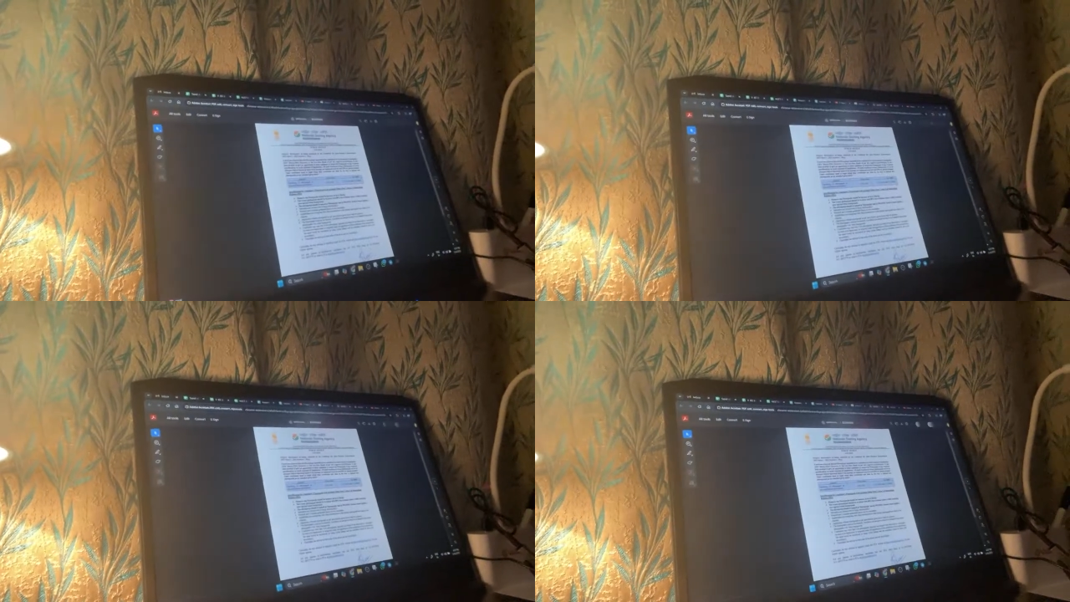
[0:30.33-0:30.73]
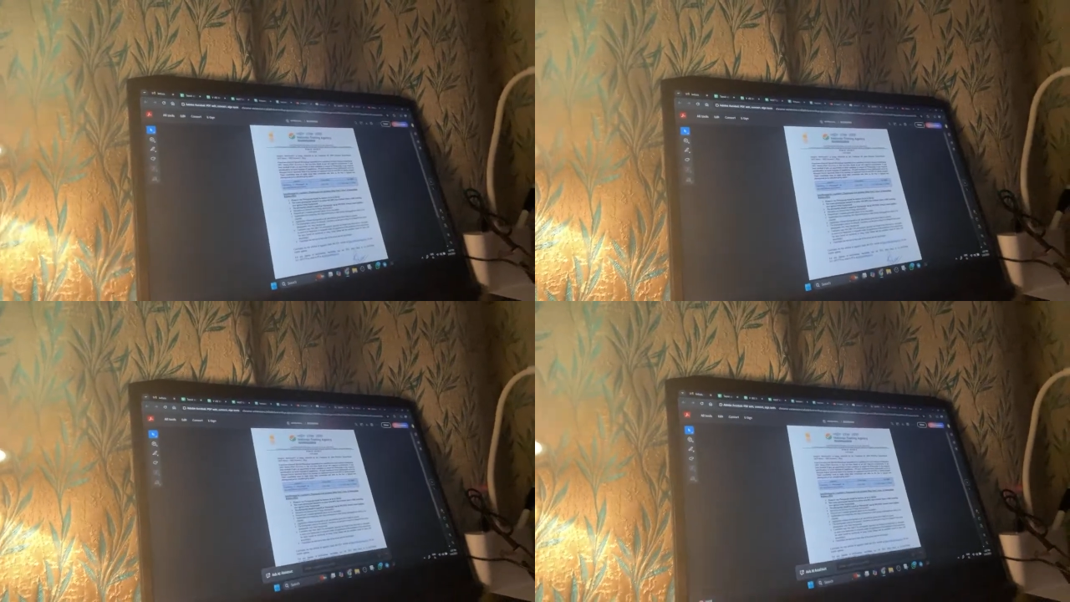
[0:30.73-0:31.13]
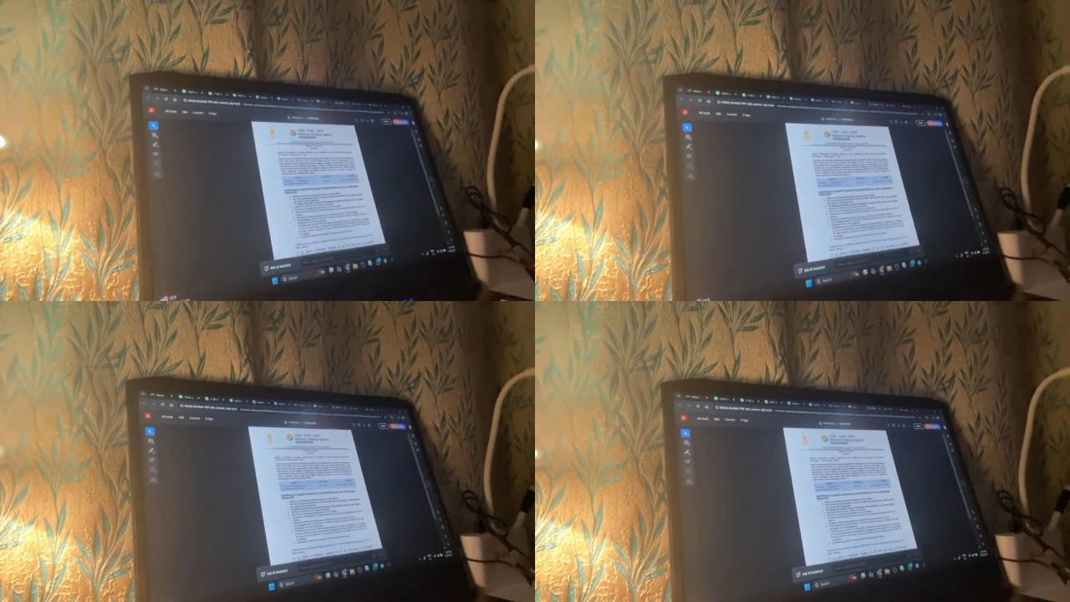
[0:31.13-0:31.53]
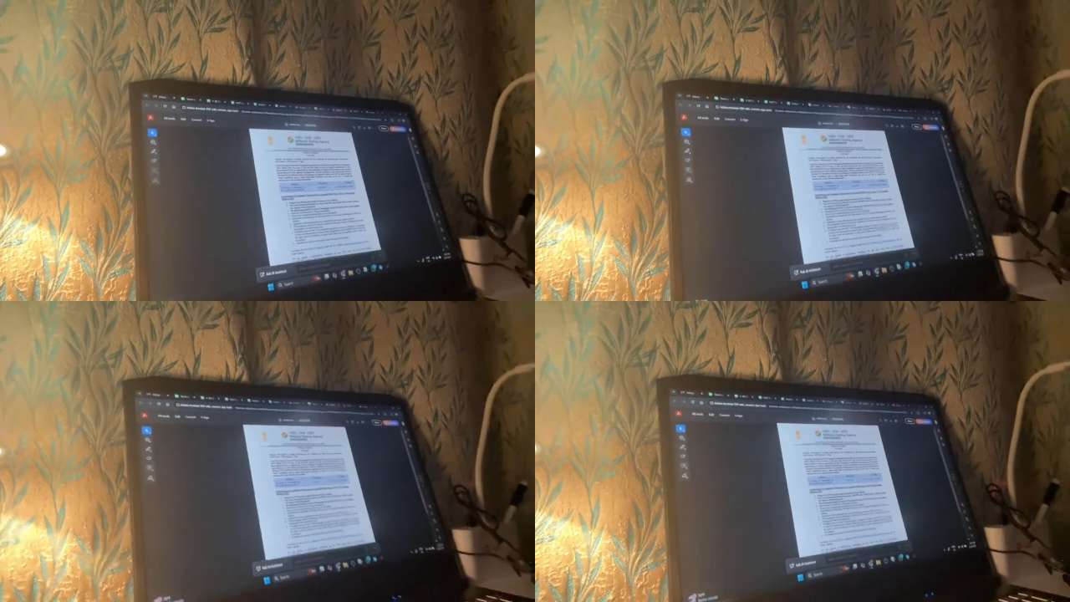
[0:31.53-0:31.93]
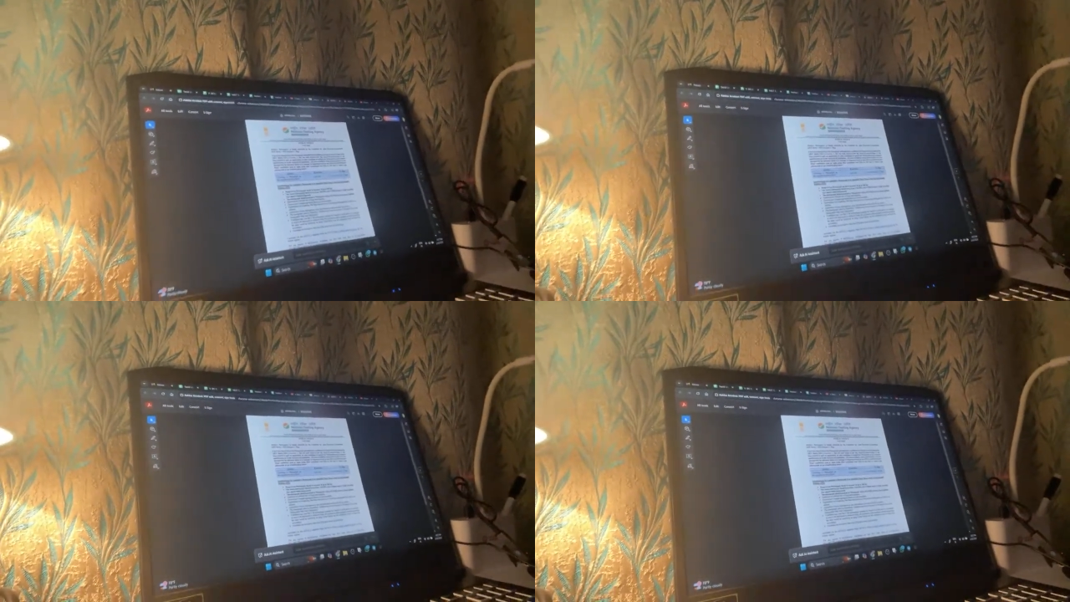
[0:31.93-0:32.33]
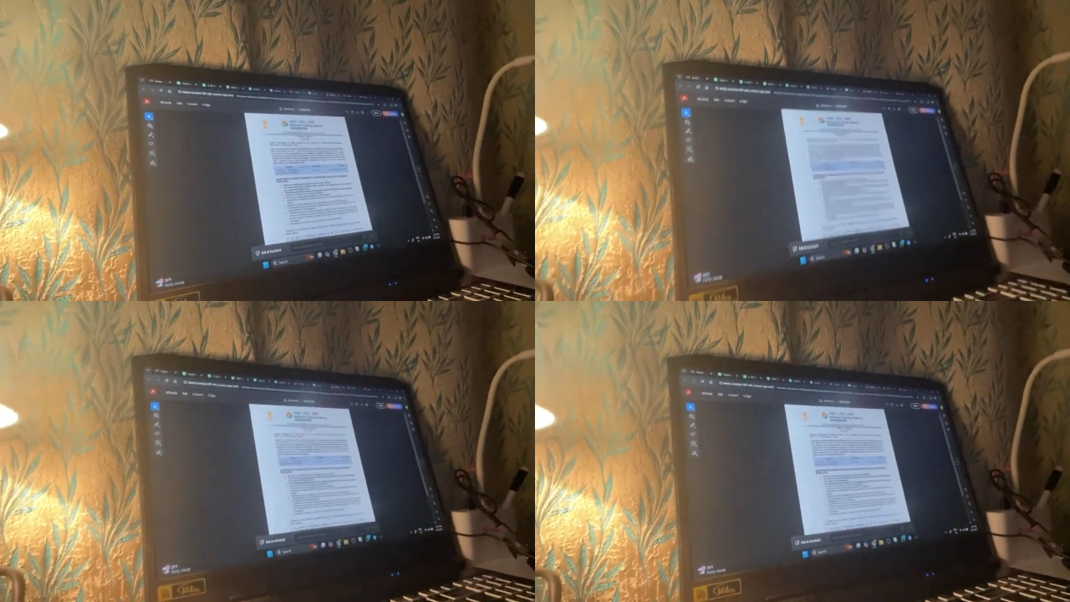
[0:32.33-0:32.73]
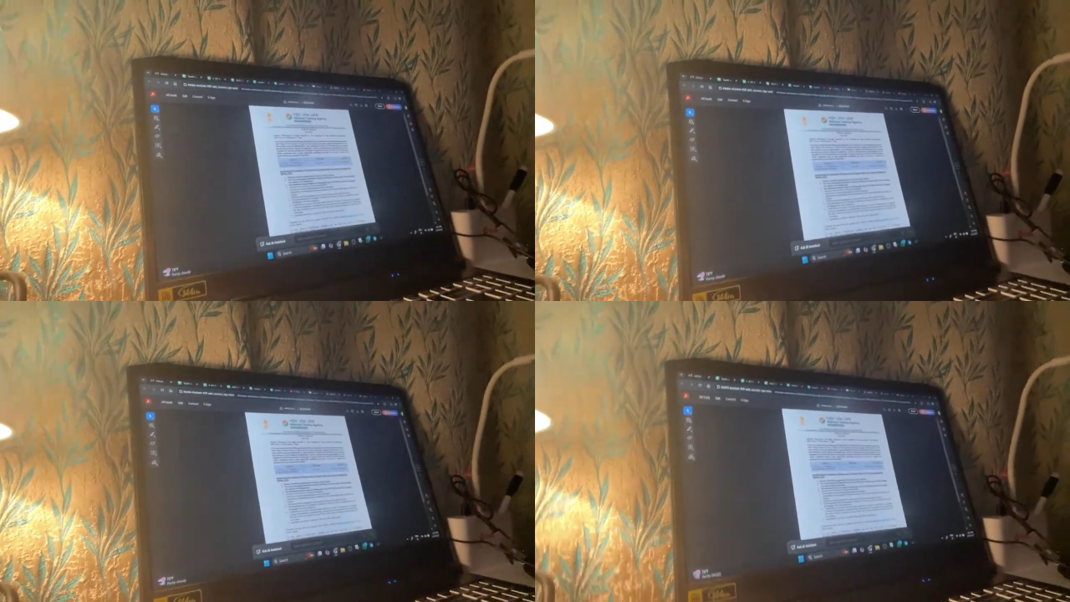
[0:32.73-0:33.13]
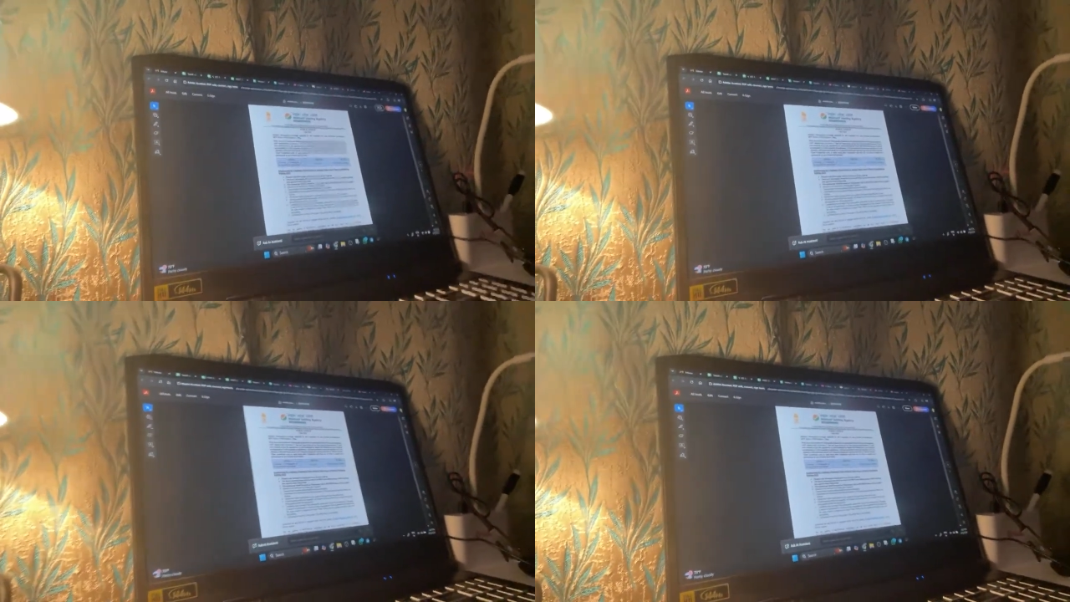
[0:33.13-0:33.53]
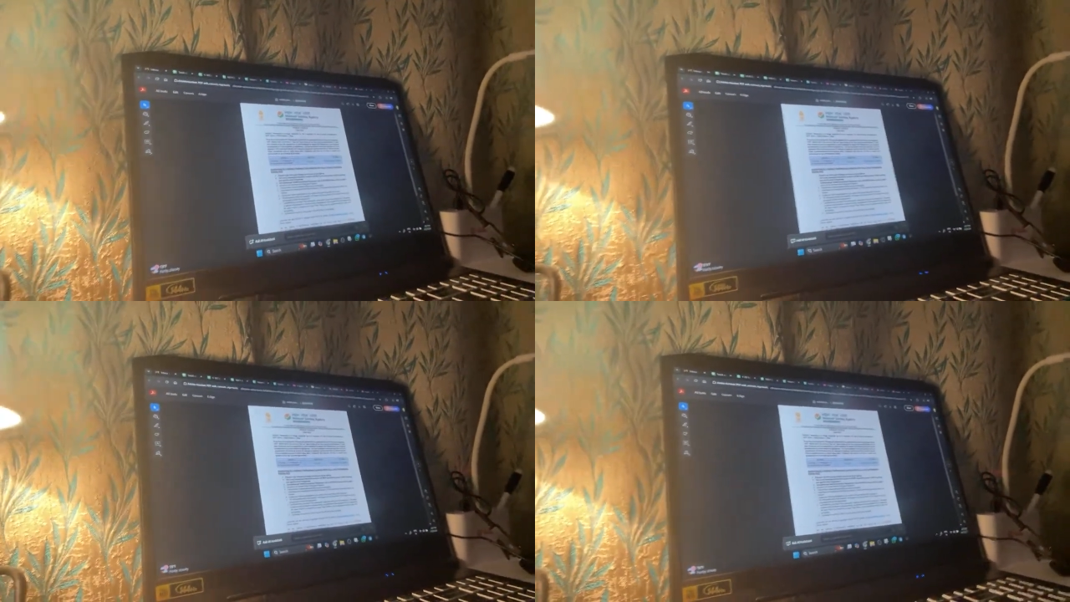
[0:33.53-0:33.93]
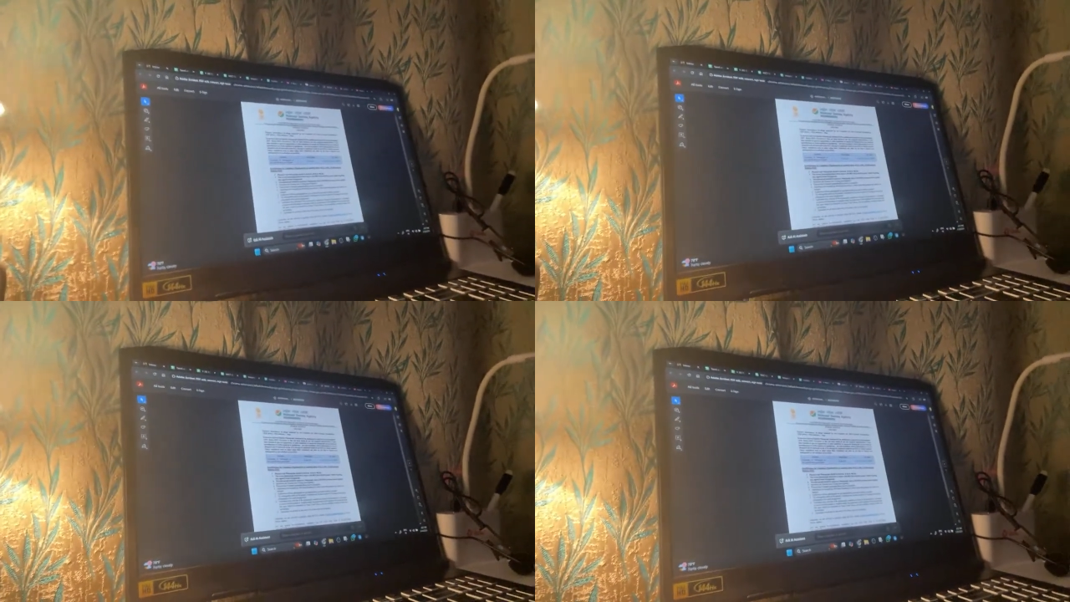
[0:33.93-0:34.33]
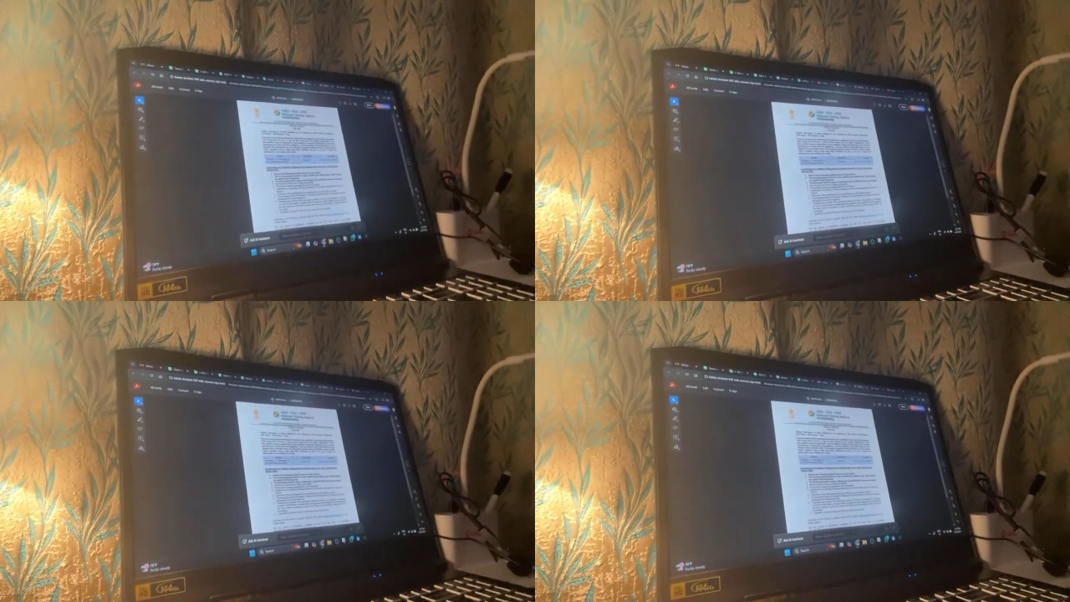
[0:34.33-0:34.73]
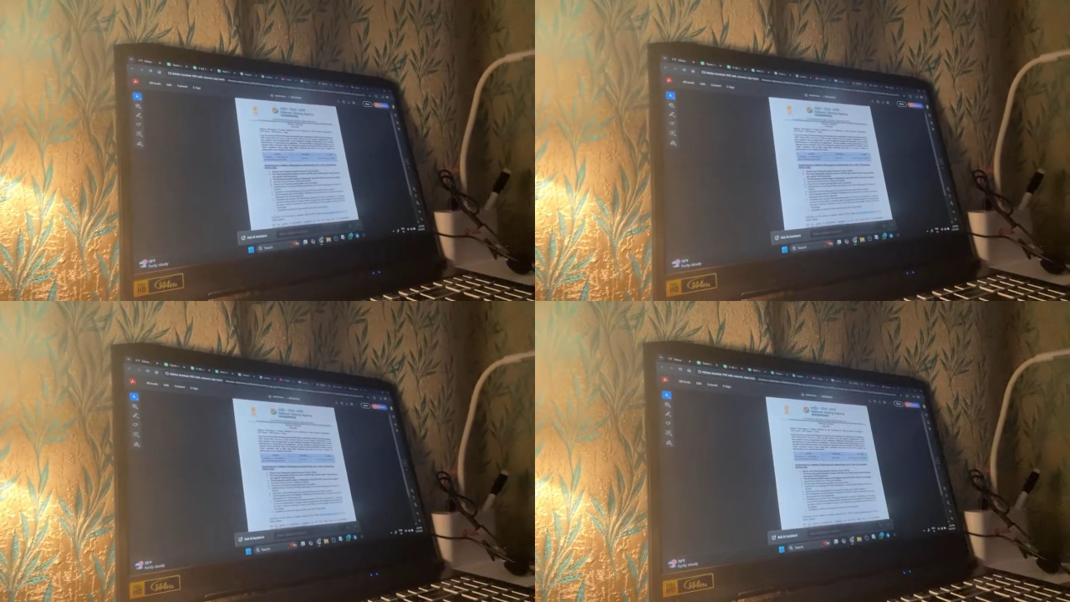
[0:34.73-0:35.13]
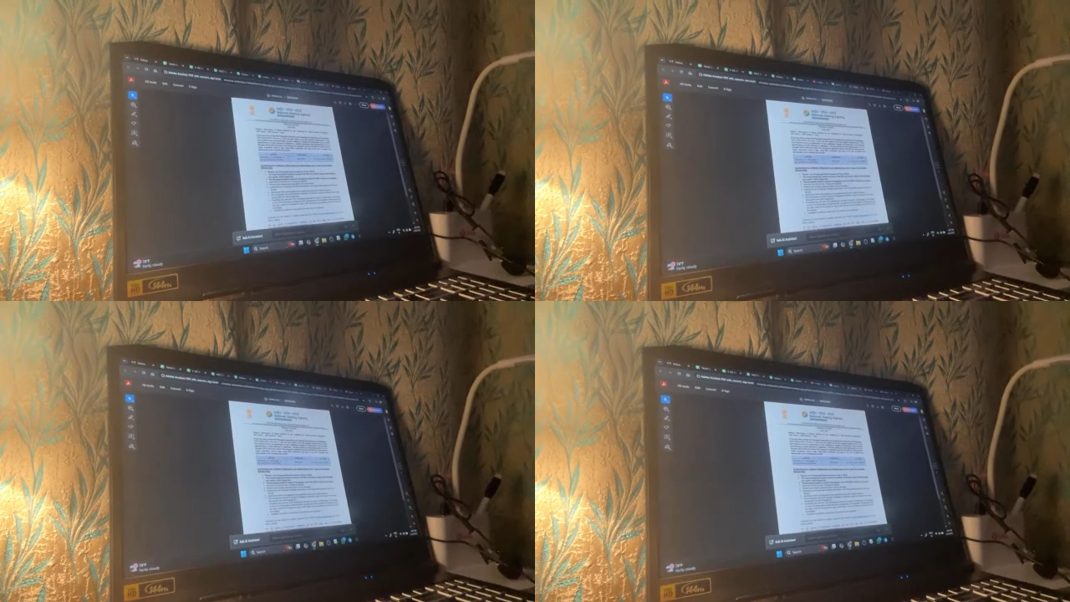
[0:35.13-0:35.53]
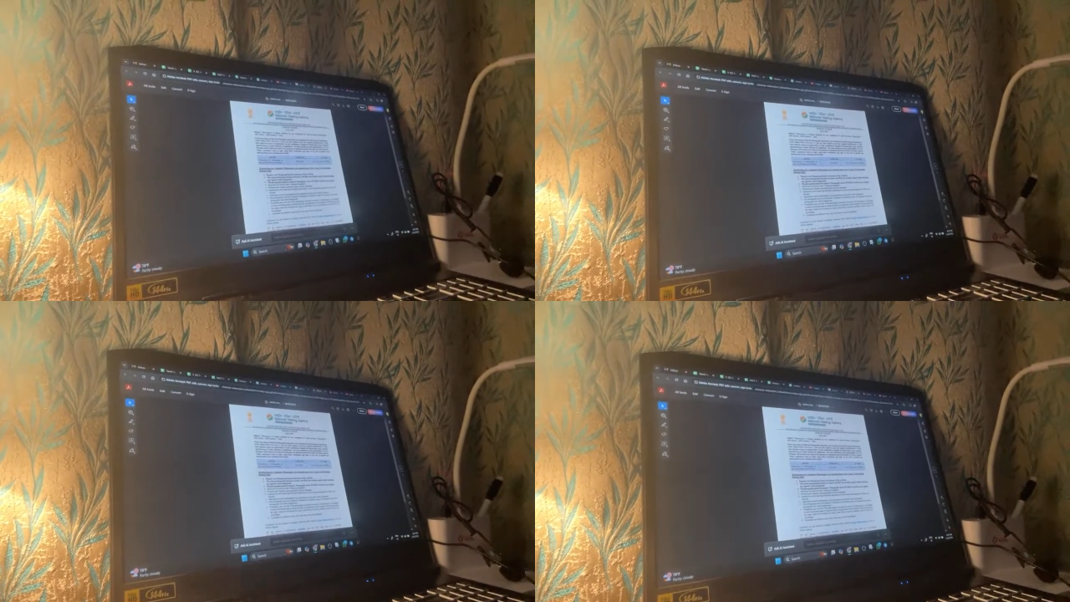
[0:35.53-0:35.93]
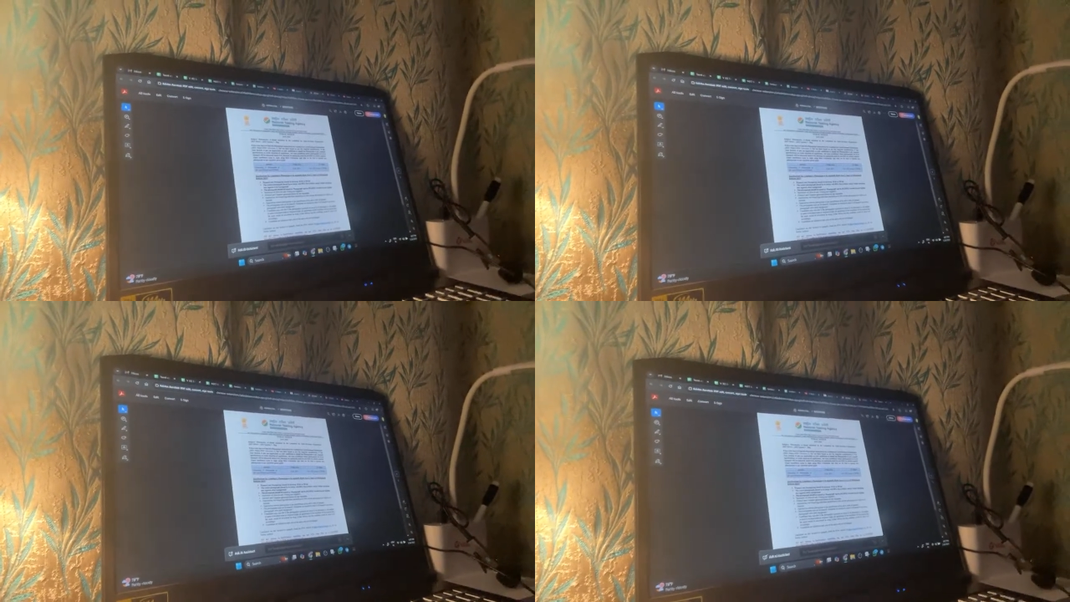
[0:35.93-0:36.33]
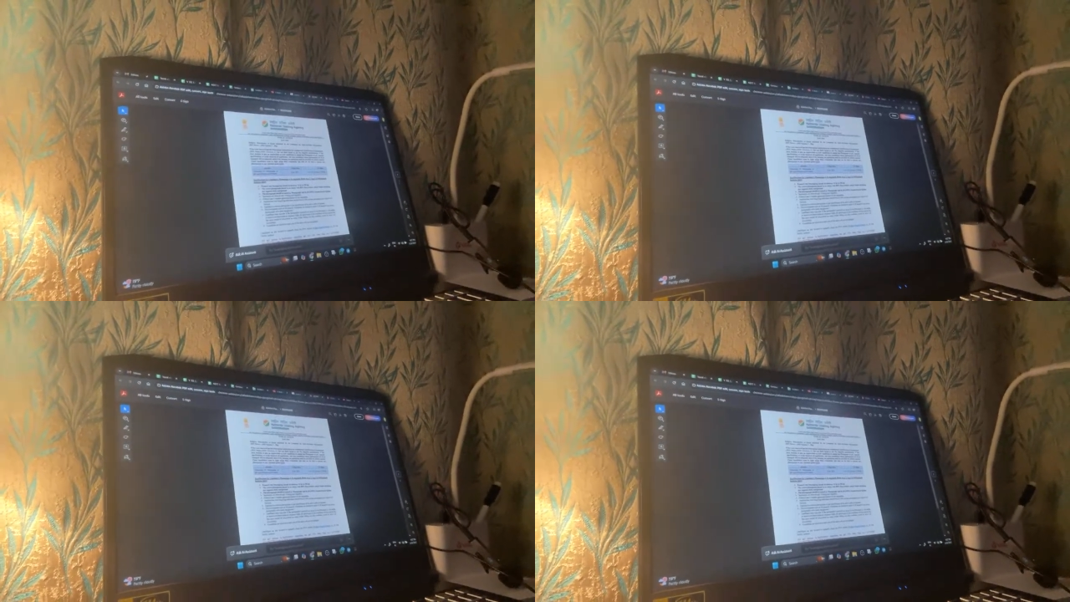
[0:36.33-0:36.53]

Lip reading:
Nobody's mouth can be seen.